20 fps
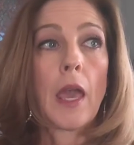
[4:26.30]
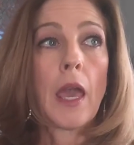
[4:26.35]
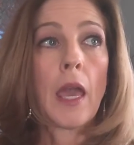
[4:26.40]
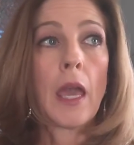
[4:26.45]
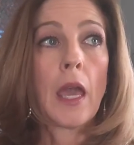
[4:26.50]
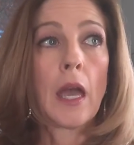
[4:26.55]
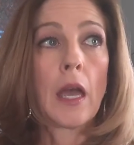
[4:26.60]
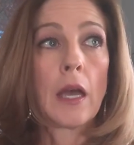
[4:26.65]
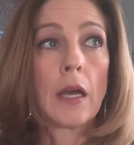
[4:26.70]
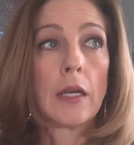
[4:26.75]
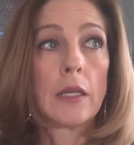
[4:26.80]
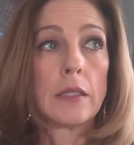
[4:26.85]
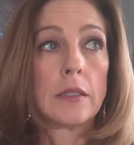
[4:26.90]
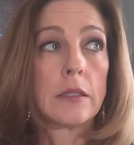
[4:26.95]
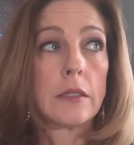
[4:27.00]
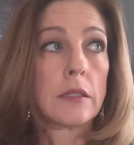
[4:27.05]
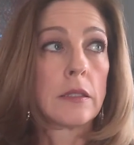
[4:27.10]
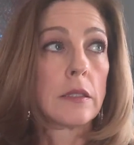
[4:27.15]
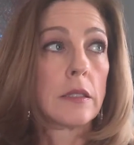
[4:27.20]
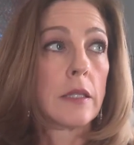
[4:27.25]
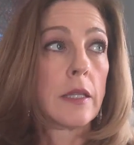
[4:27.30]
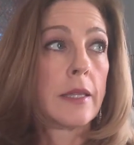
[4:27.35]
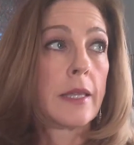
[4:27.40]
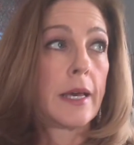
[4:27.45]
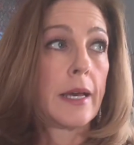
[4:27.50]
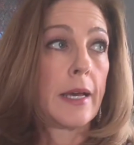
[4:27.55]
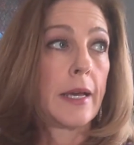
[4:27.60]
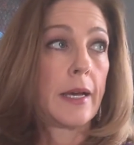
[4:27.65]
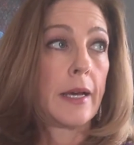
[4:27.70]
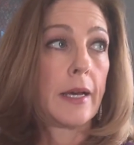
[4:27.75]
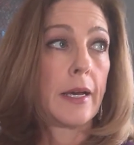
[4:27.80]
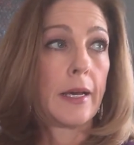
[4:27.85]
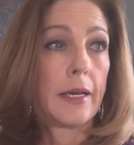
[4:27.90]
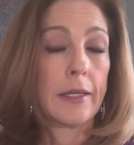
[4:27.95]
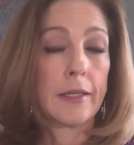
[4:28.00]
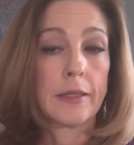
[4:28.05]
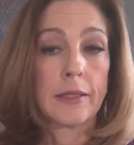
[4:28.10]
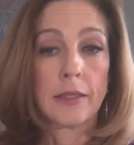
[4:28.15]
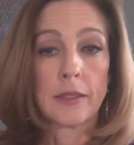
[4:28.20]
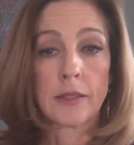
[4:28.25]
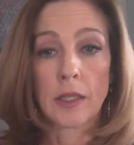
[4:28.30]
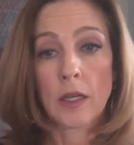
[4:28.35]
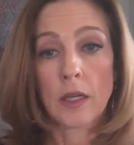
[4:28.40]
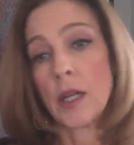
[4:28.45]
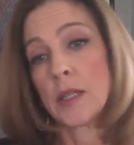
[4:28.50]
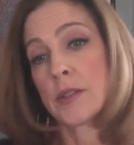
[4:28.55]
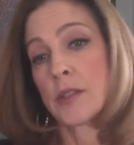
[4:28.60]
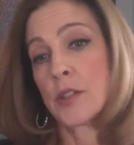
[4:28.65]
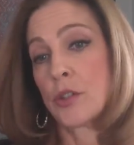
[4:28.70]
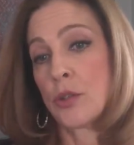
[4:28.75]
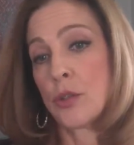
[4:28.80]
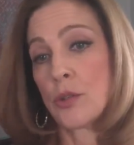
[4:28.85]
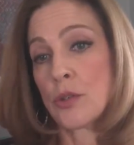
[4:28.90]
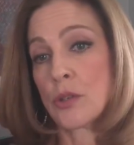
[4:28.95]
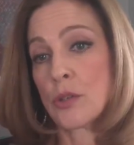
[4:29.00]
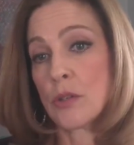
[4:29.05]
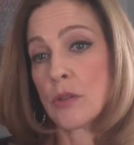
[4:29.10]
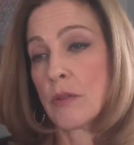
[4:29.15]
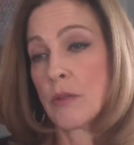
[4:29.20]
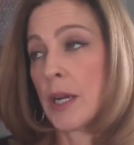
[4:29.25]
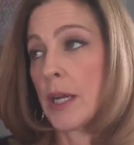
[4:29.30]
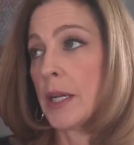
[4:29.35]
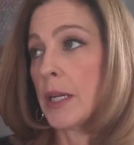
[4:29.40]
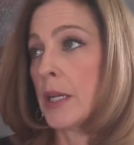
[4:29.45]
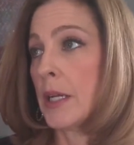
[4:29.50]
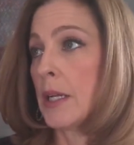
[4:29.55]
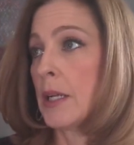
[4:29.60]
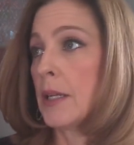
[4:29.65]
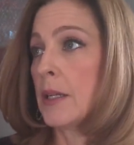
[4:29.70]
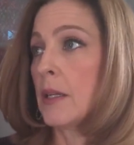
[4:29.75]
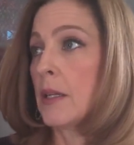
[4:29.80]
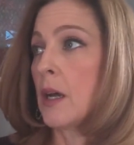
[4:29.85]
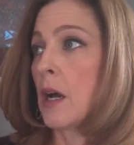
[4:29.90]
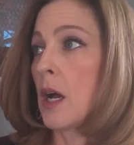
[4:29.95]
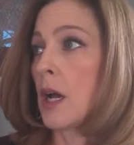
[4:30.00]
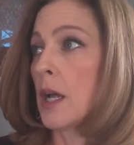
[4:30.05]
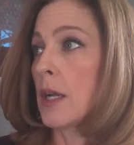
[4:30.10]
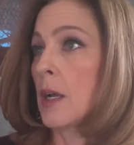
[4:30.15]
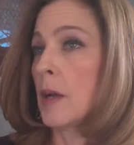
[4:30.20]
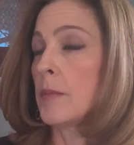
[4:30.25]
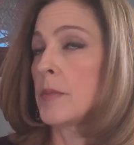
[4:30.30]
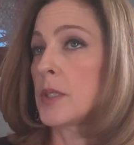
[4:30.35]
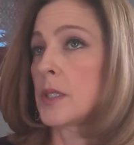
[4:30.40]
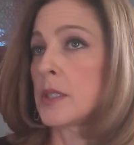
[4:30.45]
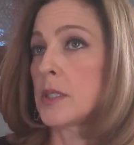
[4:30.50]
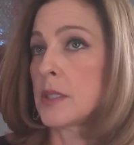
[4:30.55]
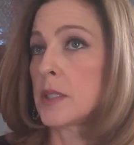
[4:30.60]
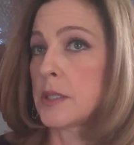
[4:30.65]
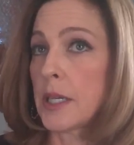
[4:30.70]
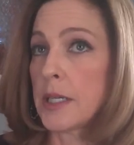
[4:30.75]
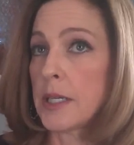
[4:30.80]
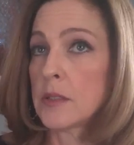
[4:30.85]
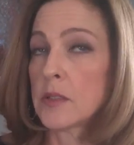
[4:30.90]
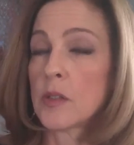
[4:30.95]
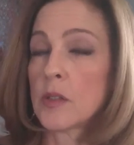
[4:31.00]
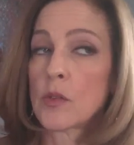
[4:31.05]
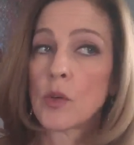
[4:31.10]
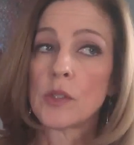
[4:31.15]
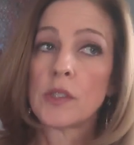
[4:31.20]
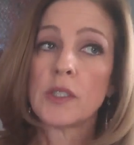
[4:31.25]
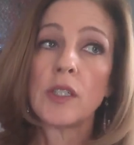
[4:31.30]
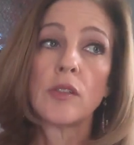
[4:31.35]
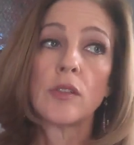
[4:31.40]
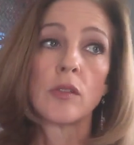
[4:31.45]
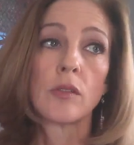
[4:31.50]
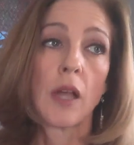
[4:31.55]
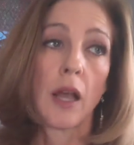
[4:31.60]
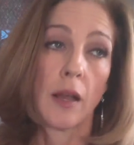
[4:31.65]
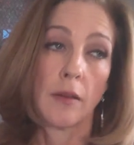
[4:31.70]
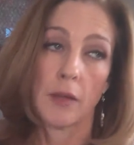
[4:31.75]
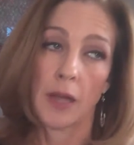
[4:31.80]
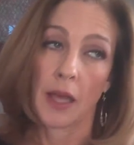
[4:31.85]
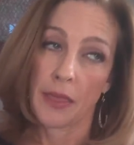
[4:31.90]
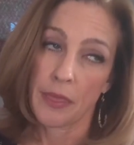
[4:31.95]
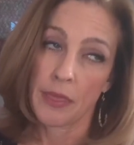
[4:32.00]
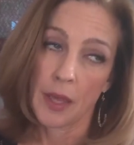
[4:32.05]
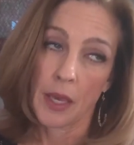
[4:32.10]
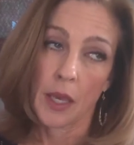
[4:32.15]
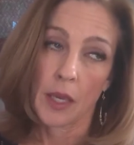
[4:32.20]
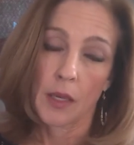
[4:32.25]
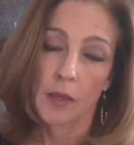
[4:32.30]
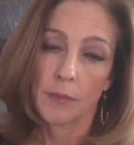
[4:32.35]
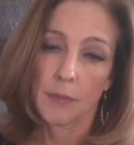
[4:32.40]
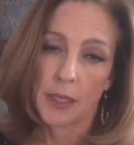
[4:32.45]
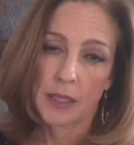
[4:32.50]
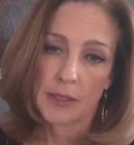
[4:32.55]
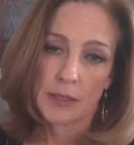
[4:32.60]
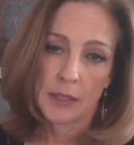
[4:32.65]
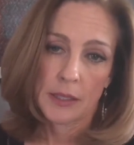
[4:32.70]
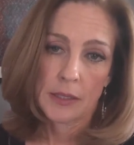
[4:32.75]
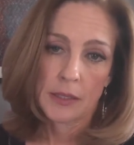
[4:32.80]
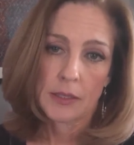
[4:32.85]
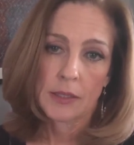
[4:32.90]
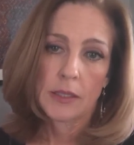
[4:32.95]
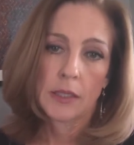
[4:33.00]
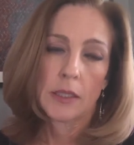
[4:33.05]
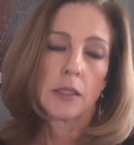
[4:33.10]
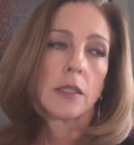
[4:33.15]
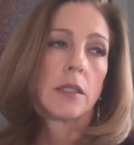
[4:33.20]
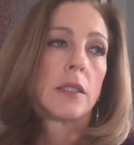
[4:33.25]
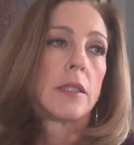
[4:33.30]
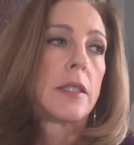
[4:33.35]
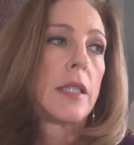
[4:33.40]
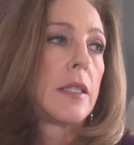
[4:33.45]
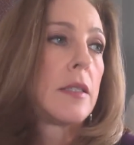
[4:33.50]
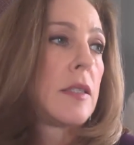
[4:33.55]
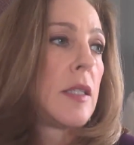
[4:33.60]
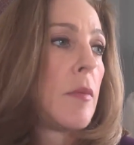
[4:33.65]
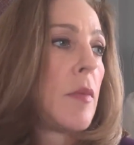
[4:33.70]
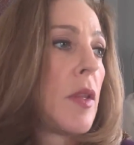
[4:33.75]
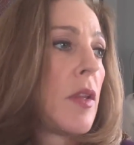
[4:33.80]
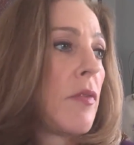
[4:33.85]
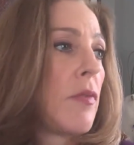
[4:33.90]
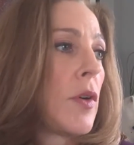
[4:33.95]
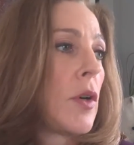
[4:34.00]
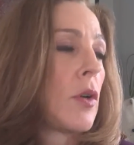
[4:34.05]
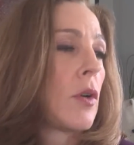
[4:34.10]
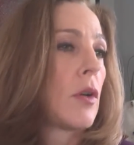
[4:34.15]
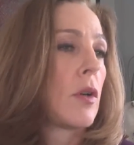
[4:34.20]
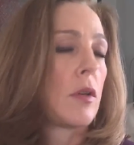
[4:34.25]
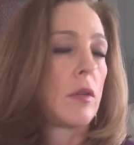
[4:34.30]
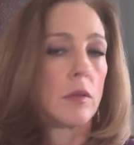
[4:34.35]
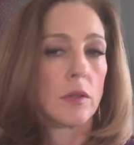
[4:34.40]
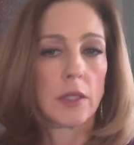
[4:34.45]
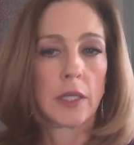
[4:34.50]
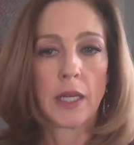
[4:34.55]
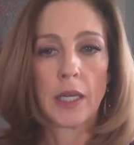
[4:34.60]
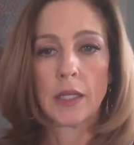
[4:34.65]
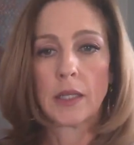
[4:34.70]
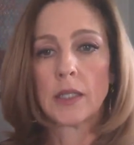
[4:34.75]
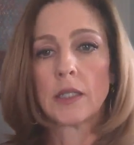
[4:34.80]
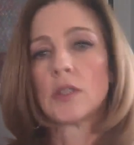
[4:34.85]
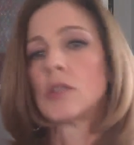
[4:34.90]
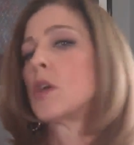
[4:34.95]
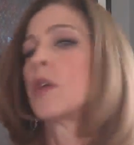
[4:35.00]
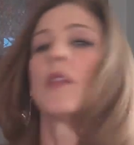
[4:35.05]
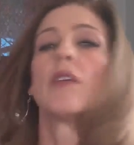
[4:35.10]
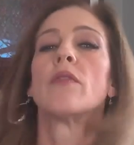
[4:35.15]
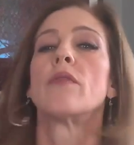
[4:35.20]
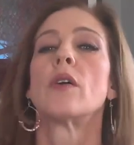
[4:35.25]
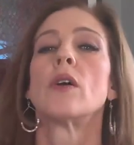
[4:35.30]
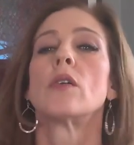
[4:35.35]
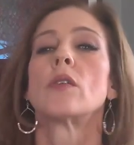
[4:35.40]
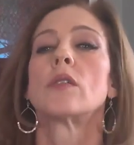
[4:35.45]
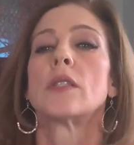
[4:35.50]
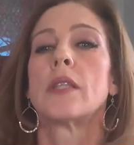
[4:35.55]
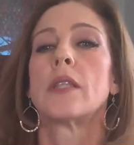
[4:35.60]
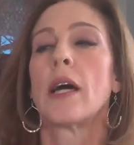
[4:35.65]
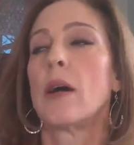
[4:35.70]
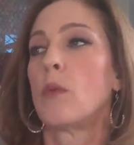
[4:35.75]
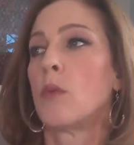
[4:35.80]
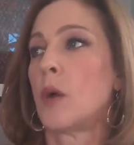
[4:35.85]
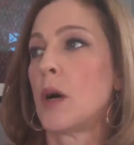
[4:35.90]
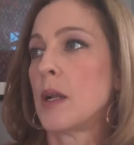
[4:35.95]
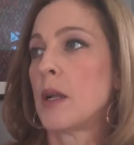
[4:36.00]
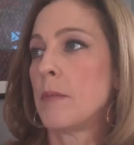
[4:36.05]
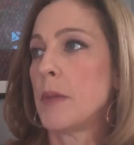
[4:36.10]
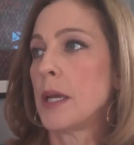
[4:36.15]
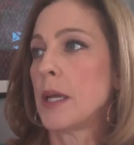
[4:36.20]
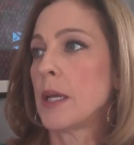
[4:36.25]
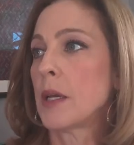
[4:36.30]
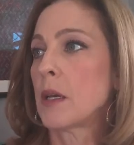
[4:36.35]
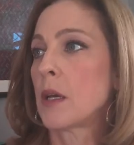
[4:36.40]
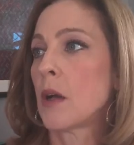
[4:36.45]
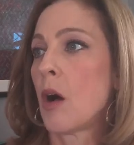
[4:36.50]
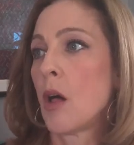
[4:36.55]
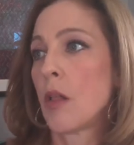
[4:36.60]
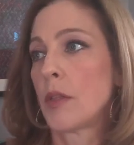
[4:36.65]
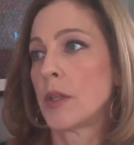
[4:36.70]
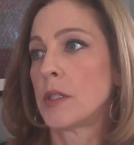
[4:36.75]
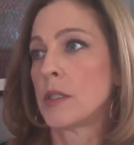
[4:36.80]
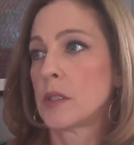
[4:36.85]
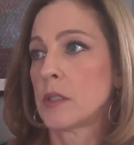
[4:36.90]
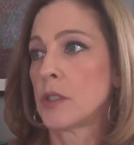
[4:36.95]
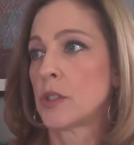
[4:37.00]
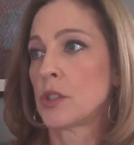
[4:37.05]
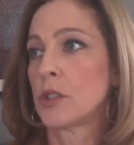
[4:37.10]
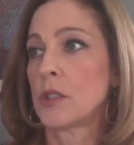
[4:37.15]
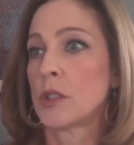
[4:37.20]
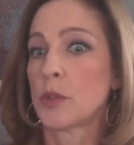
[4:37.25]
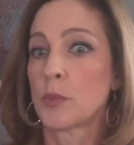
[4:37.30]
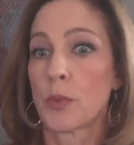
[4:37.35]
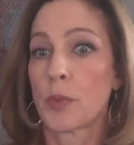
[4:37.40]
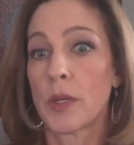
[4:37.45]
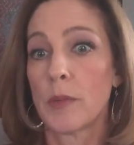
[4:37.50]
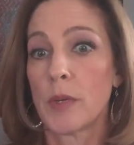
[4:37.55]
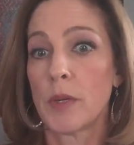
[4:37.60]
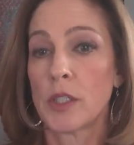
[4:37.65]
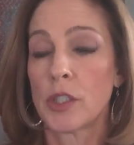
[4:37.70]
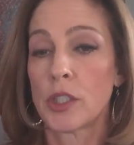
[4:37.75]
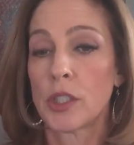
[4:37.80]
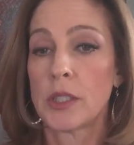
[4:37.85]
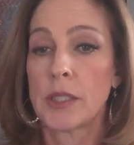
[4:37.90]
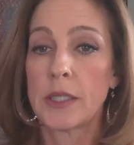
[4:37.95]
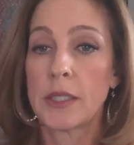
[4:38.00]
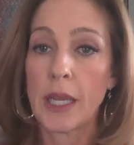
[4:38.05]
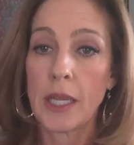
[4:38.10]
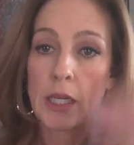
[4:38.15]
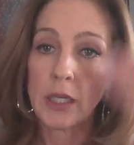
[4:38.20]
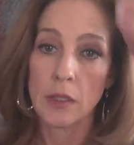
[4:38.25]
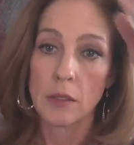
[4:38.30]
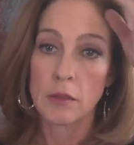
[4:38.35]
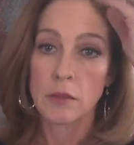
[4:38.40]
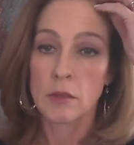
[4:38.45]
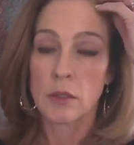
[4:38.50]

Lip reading: And that it's a constitutional right and not up to the states. Of course, I think my sense is that some of the folk saying this are the folks that want to make all the decisions pretty much state